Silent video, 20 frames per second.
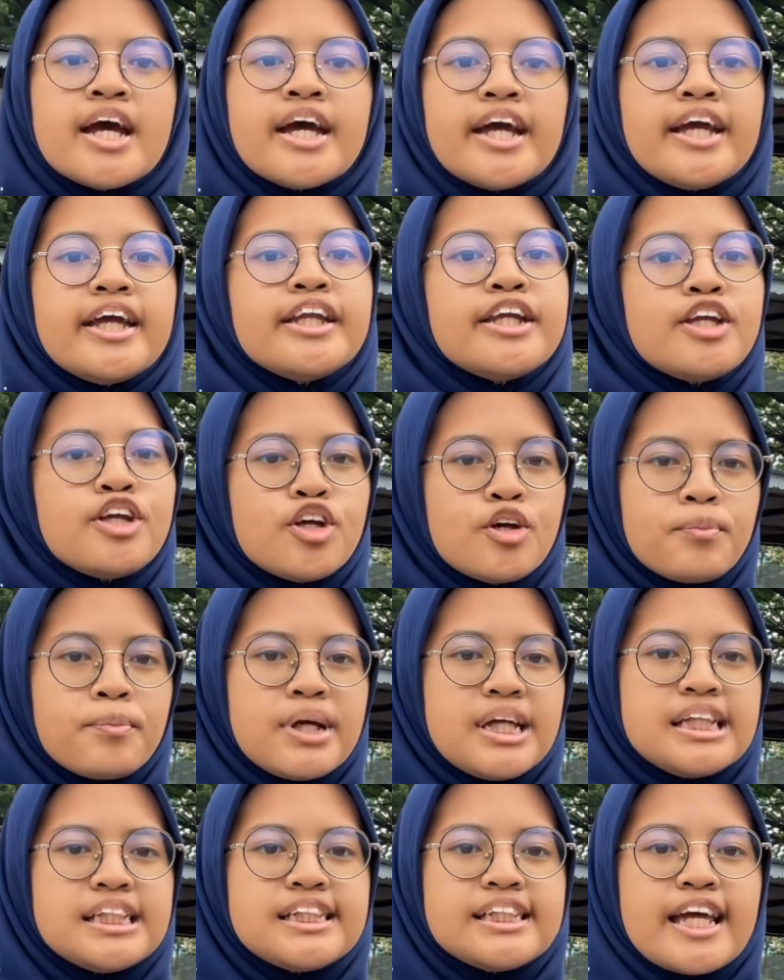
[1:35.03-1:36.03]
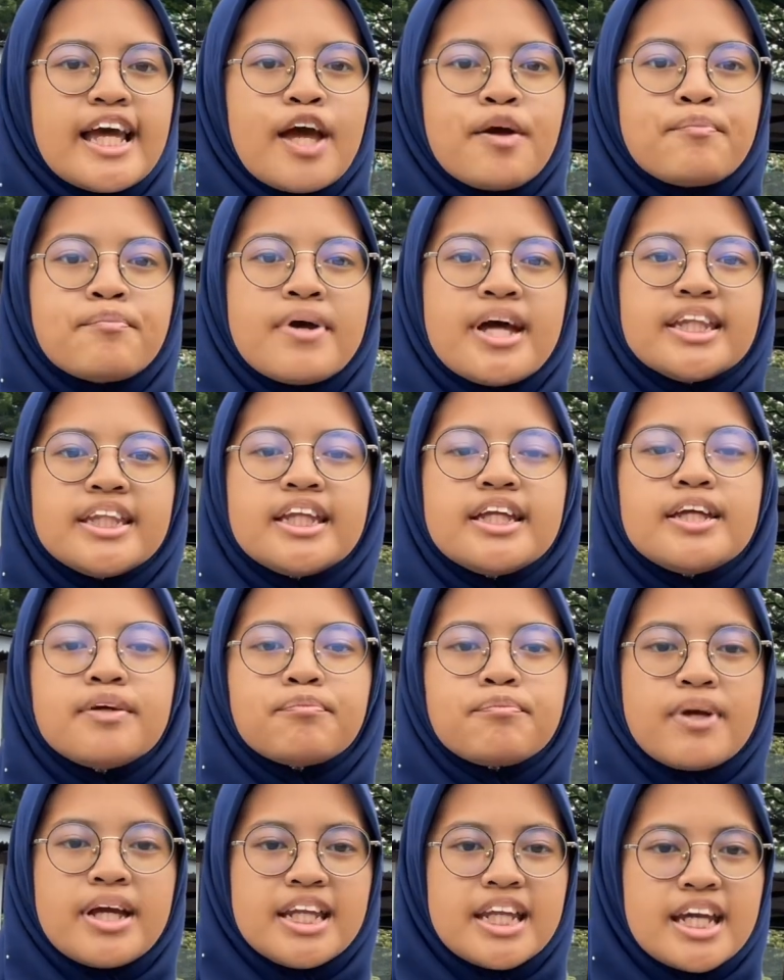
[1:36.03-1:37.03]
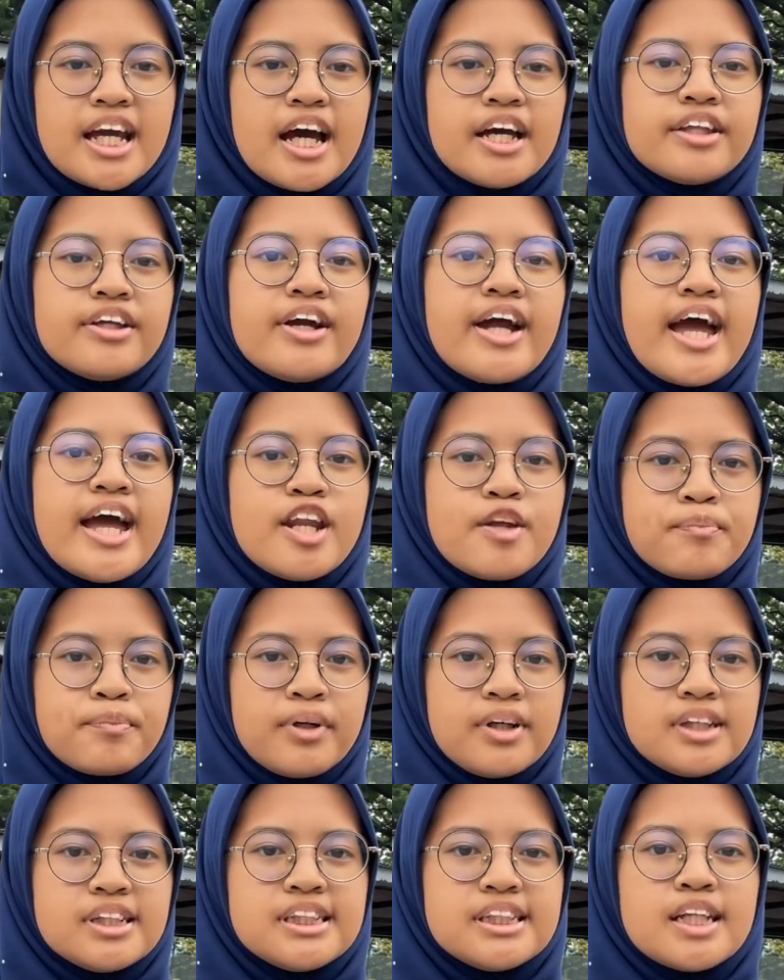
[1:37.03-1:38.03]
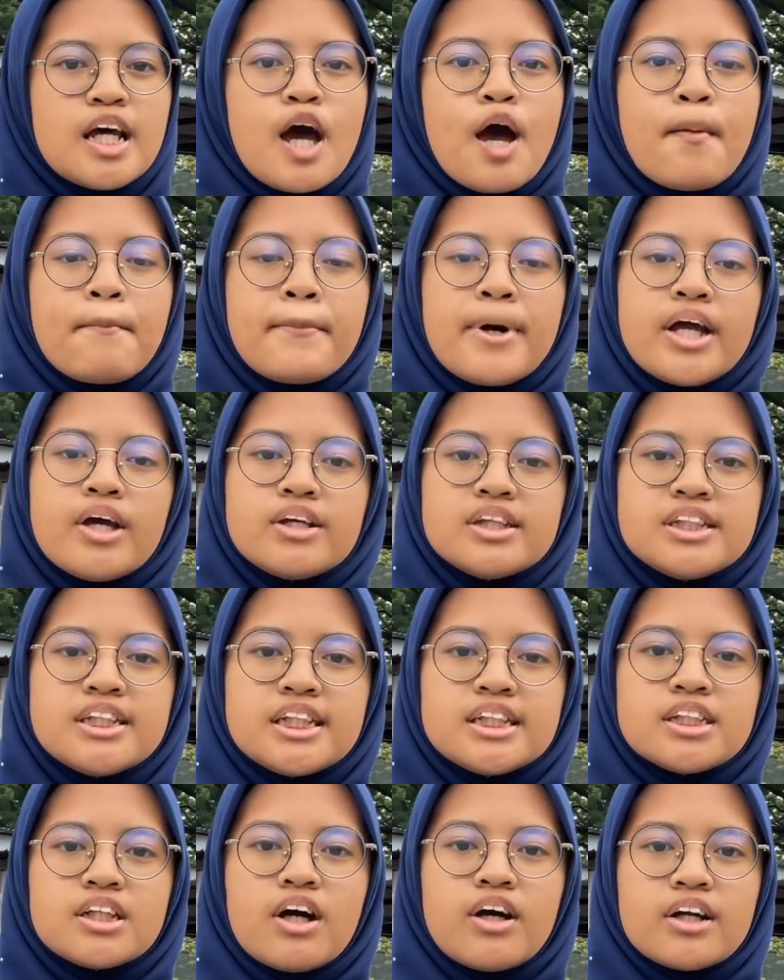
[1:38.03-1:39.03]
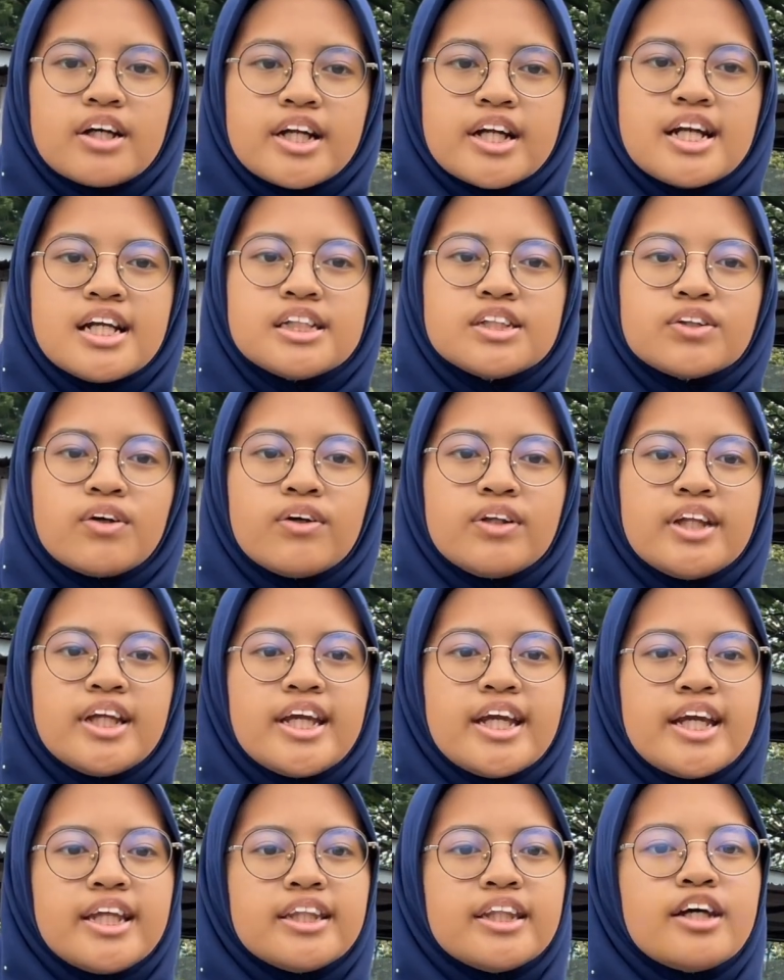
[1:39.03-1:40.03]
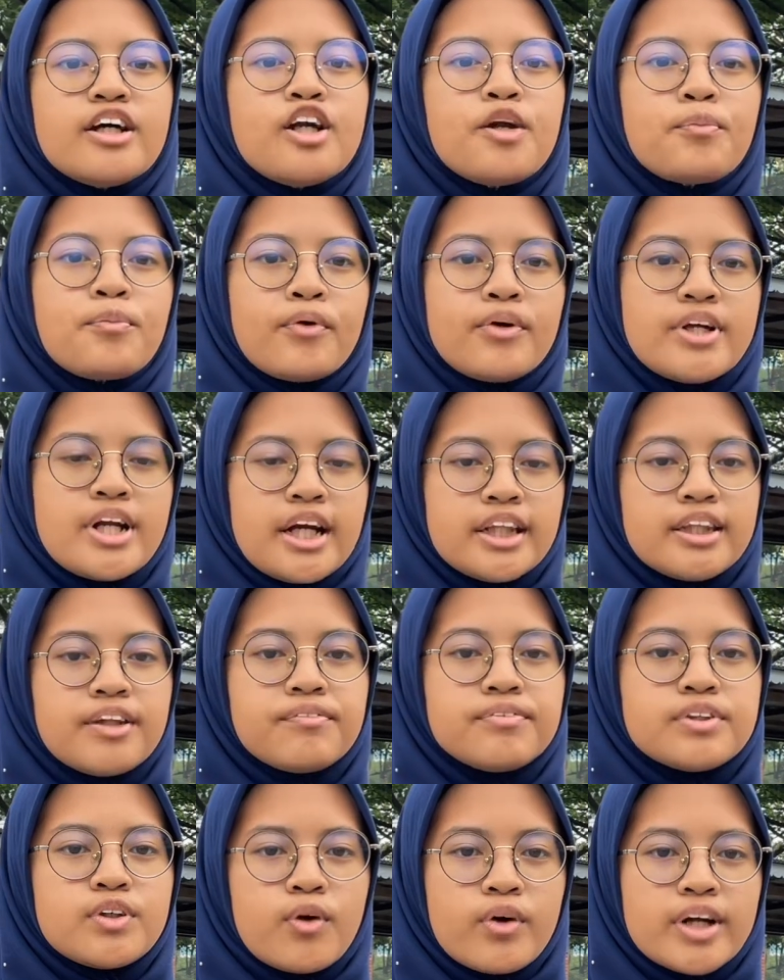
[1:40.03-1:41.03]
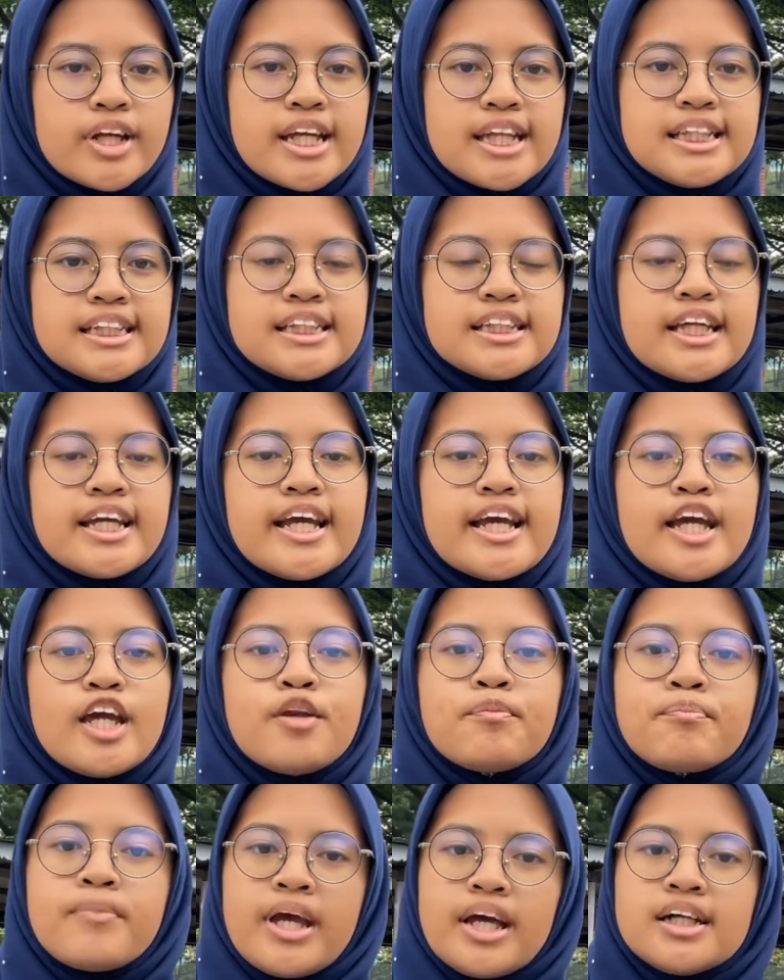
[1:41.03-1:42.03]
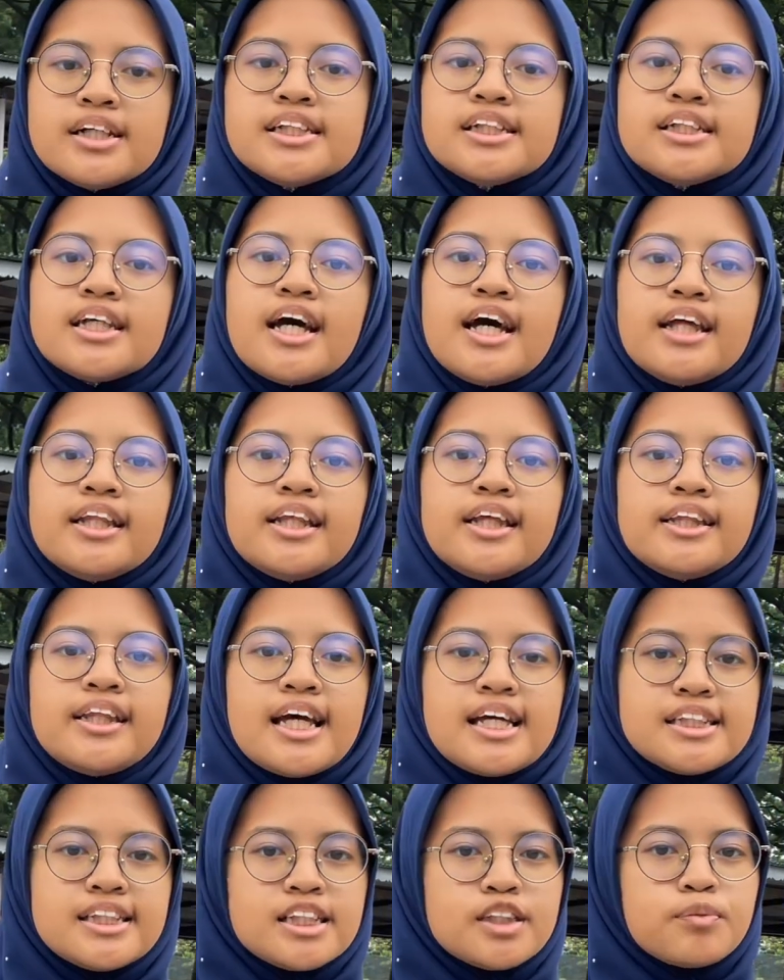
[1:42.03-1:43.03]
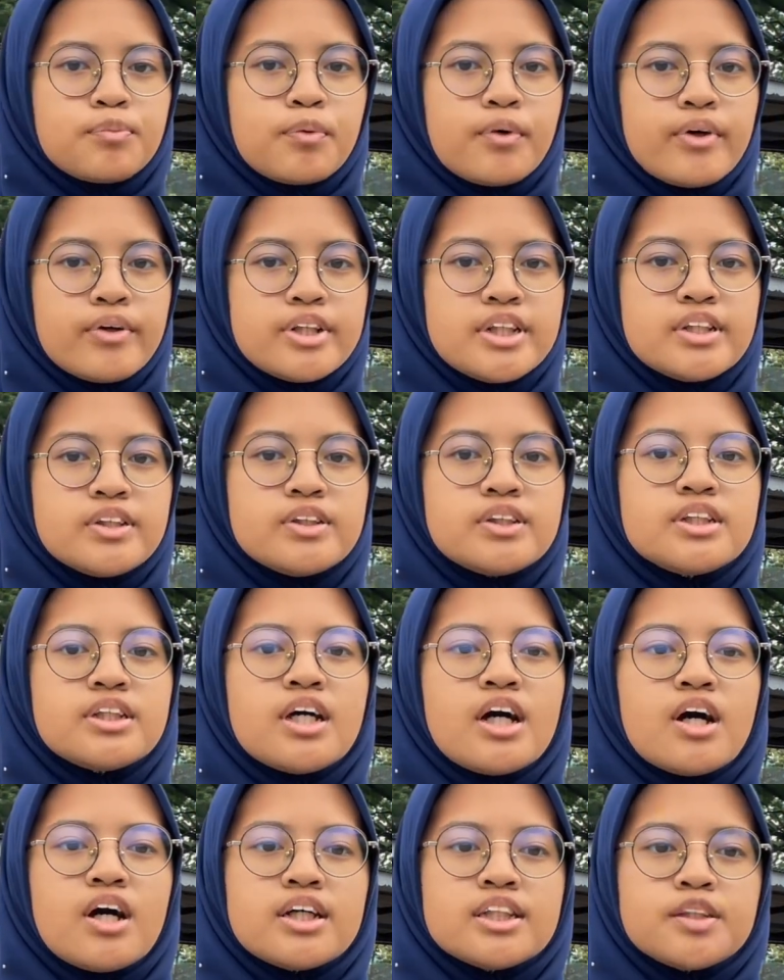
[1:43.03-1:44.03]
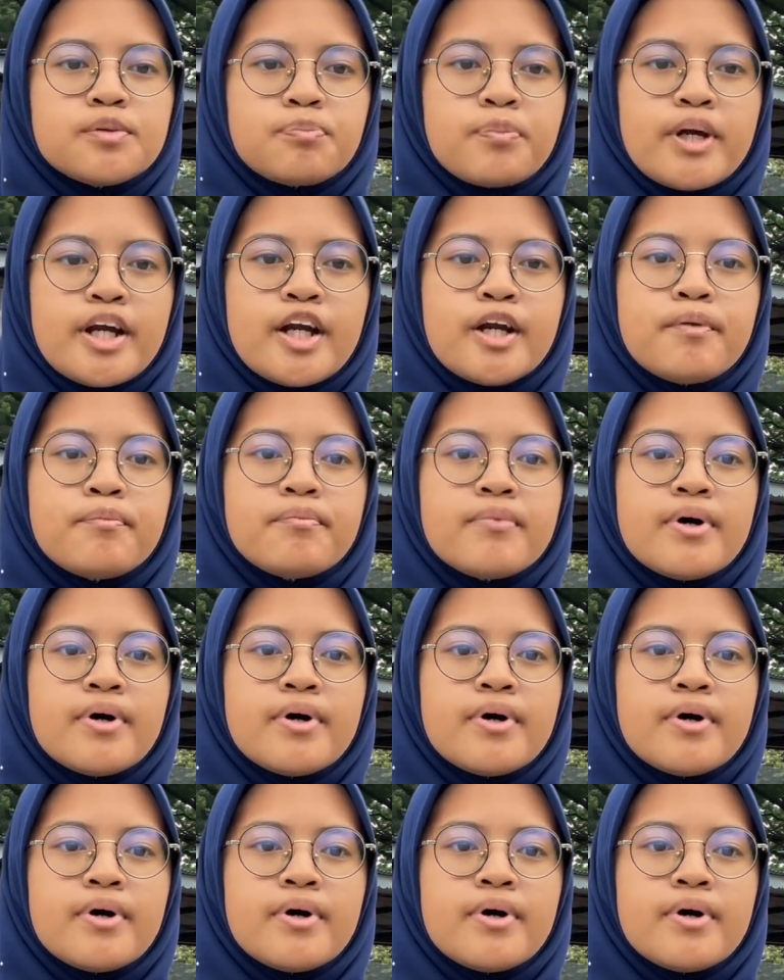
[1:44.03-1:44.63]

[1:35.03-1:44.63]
In humans and many other animals, meiosis occurs only in the reproductive organs. In males, the testes produce sperm